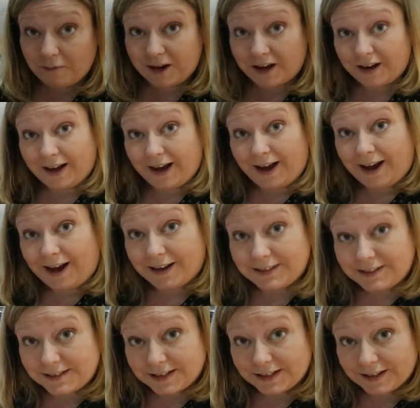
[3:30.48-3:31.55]
we're gonna
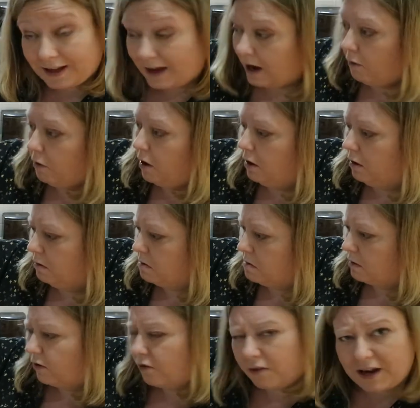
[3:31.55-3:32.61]
add our
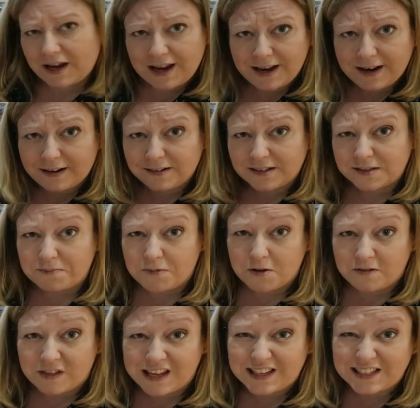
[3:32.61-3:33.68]
green
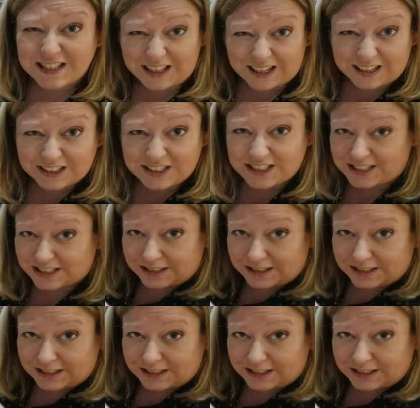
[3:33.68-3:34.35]
smoothie slush.